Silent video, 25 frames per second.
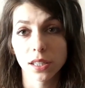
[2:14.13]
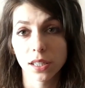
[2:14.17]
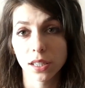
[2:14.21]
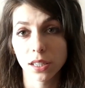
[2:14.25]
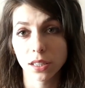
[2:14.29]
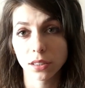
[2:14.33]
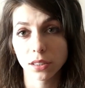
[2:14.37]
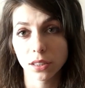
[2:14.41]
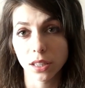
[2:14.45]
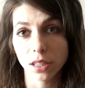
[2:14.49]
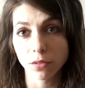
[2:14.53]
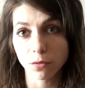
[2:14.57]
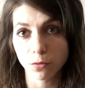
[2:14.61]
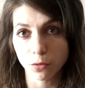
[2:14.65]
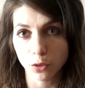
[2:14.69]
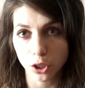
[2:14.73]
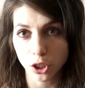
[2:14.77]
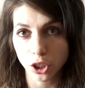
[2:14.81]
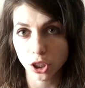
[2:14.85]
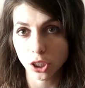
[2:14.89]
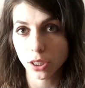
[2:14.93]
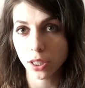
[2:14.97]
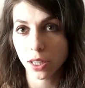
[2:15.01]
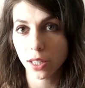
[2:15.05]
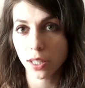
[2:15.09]
And
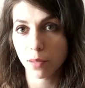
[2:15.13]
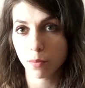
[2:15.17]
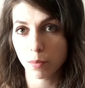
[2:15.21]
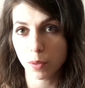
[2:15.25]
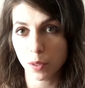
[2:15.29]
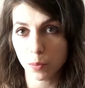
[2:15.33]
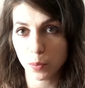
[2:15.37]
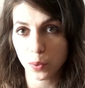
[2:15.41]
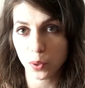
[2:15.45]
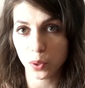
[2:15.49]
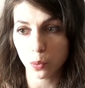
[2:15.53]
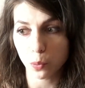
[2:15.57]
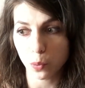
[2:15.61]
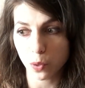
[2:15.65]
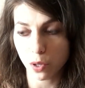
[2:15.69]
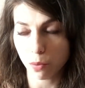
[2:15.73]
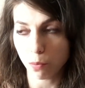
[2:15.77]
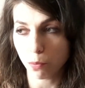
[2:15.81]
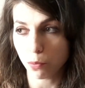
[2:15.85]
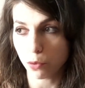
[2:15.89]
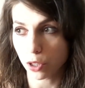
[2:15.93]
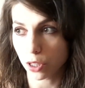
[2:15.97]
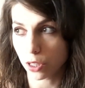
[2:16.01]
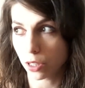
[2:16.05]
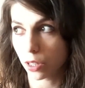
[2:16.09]
unfortunately people
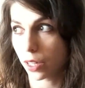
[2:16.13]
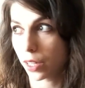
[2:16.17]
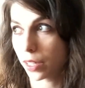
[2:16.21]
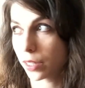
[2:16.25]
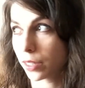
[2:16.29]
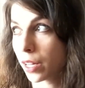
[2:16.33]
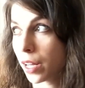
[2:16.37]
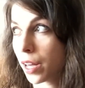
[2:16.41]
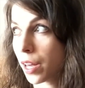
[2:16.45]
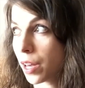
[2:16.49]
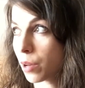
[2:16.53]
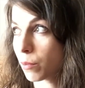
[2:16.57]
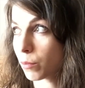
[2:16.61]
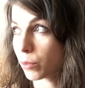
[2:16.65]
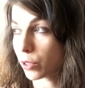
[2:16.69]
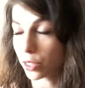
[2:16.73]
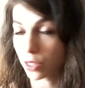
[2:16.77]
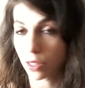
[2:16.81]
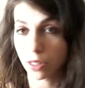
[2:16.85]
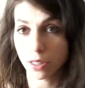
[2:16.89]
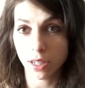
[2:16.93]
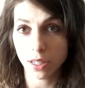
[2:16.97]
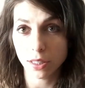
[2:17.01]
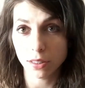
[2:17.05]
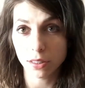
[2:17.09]
with borderline
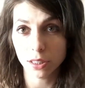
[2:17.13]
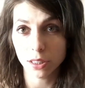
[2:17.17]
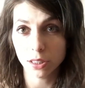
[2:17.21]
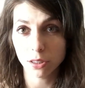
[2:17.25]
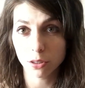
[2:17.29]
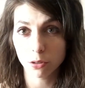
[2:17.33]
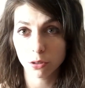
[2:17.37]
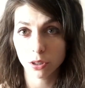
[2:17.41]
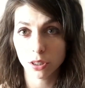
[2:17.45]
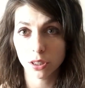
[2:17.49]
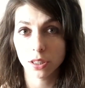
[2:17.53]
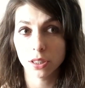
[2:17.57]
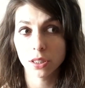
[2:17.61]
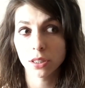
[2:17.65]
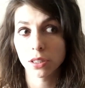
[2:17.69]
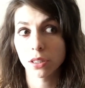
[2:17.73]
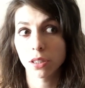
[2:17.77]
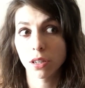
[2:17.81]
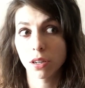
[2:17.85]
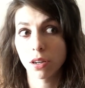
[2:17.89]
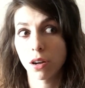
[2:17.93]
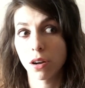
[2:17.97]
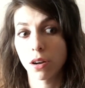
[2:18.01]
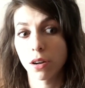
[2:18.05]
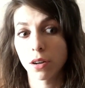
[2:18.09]
personality
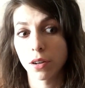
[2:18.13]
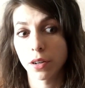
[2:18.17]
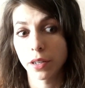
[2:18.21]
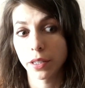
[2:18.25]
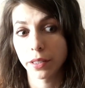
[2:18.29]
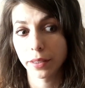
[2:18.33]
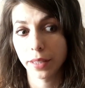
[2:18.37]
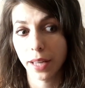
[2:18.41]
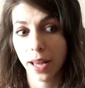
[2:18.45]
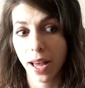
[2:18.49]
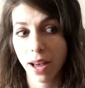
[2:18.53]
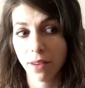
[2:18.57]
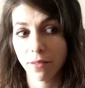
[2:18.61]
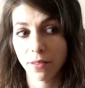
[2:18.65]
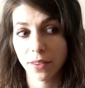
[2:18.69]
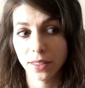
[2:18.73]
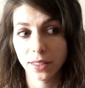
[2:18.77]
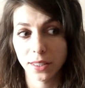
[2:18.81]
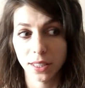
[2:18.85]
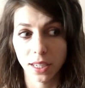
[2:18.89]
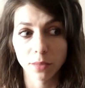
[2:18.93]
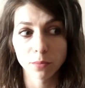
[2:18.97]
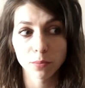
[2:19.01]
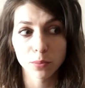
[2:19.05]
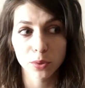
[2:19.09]
disorder uh, have a
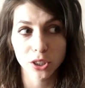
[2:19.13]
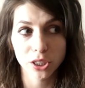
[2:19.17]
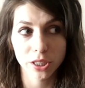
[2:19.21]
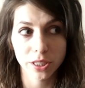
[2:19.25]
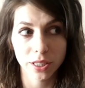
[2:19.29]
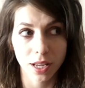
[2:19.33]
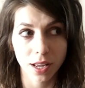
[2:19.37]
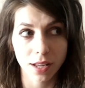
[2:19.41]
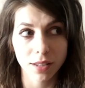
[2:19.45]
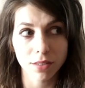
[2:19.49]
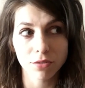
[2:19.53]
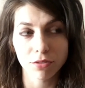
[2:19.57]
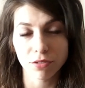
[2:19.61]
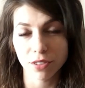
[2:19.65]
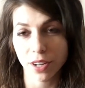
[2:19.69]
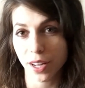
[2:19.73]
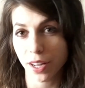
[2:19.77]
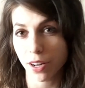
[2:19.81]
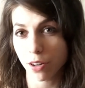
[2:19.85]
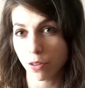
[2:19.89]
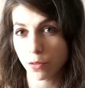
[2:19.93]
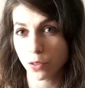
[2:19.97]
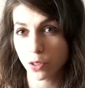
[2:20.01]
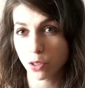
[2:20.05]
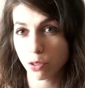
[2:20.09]
ten percent
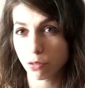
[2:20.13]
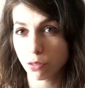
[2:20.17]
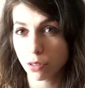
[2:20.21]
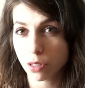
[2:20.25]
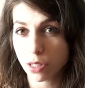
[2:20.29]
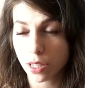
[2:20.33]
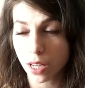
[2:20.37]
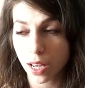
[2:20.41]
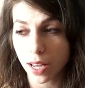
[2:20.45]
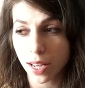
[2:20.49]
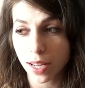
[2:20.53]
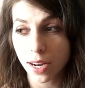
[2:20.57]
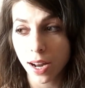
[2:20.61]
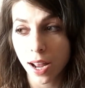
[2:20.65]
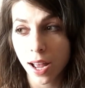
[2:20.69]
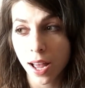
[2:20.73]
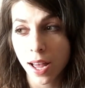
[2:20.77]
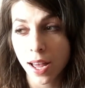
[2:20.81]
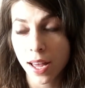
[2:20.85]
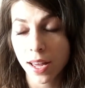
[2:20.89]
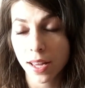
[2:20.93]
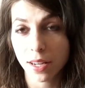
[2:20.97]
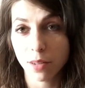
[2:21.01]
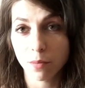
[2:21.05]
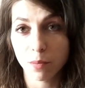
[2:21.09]
rate of suicide,
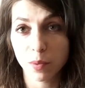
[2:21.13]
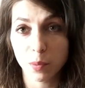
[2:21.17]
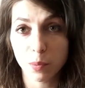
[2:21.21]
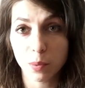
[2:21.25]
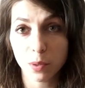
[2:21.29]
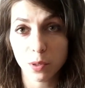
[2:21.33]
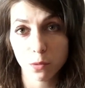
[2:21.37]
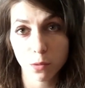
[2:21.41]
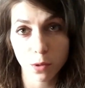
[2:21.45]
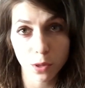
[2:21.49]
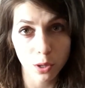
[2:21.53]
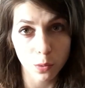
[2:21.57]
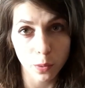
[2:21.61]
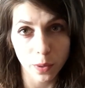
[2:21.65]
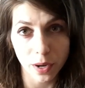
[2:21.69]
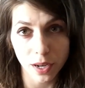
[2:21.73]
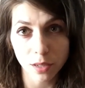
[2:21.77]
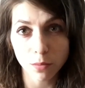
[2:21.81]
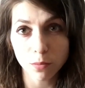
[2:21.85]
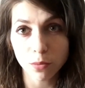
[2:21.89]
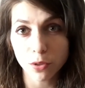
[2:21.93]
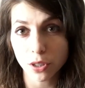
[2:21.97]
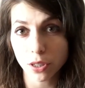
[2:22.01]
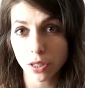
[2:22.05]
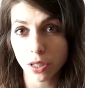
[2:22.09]
and people with
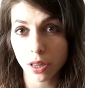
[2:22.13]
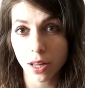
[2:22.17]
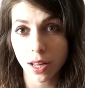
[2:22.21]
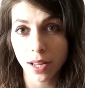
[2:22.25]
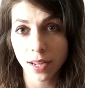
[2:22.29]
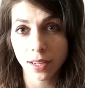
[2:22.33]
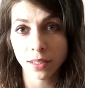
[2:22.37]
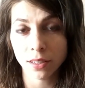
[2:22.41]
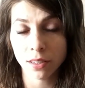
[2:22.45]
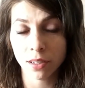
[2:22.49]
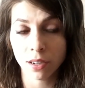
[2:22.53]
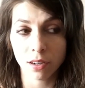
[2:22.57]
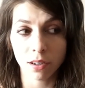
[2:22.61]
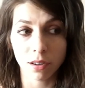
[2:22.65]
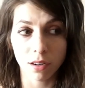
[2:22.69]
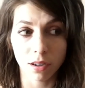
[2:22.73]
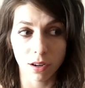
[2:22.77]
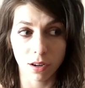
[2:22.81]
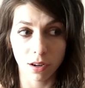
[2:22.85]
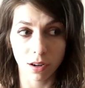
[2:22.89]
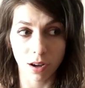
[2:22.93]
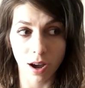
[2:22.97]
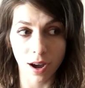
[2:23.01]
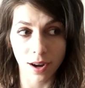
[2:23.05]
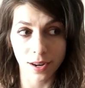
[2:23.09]
quiet borderline
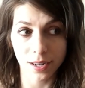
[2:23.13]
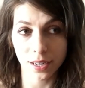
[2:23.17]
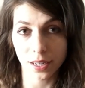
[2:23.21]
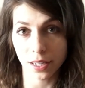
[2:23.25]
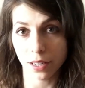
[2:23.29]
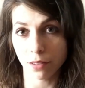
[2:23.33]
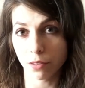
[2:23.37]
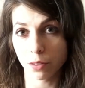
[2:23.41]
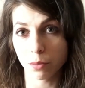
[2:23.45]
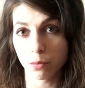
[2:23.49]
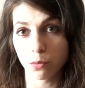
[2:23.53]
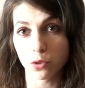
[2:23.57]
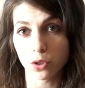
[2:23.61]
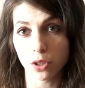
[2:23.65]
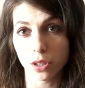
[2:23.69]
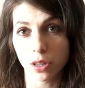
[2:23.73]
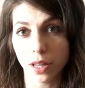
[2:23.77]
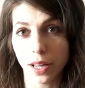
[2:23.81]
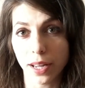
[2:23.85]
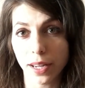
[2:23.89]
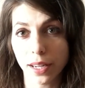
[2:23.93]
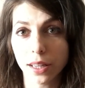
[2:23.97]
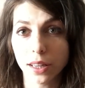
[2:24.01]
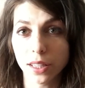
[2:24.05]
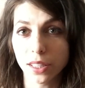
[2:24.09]
uh, are even more
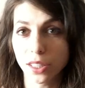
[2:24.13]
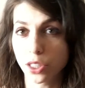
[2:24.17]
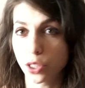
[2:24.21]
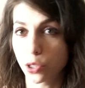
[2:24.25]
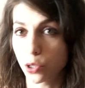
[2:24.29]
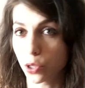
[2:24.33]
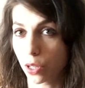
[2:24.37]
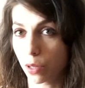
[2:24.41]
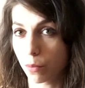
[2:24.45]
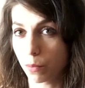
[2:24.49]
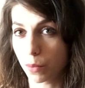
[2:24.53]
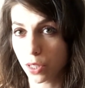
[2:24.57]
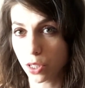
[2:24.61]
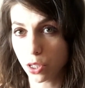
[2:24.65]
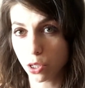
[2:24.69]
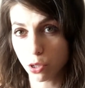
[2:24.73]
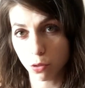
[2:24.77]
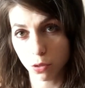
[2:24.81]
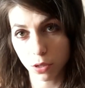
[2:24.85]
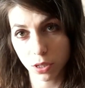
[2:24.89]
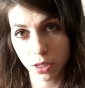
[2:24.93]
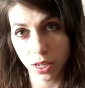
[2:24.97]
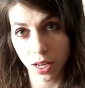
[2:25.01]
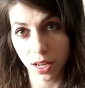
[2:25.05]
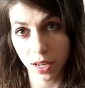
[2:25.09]
likely to commit
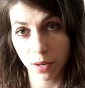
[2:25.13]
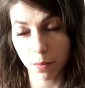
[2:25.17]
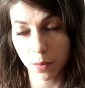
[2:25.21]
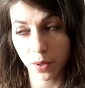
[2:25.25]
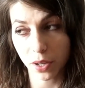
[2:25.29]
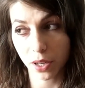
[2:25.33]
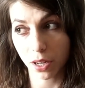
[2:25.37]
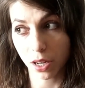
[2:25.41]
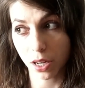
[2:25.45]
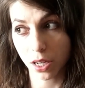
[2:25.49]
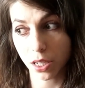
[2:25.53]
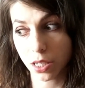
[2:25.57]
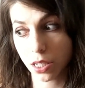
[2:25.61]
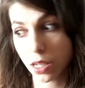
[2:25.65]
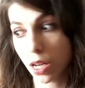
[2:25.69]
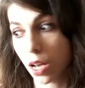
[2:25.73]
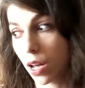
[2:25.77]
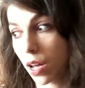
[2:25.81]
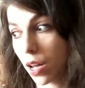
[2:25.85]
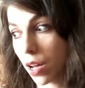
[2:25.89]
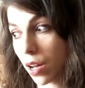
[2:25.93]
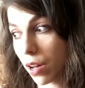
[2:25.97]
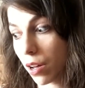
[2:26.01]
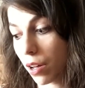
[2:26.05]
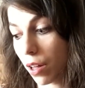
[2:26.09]
suicide because
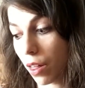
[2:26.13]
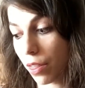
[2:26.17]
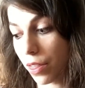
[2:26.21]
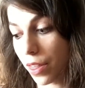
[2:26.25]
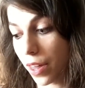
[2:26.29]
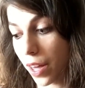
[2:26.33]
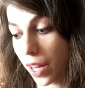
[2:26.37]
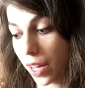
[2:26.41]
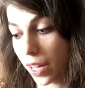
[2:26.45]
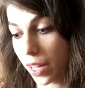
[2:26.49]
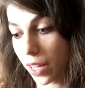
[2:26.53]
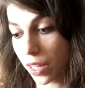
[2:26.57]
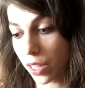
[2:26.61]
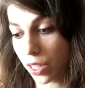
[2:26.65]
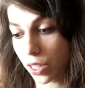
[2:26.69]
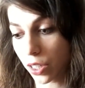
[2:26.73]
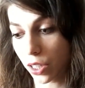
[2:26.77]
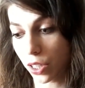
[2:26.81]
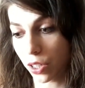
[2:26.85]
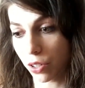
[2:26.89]
they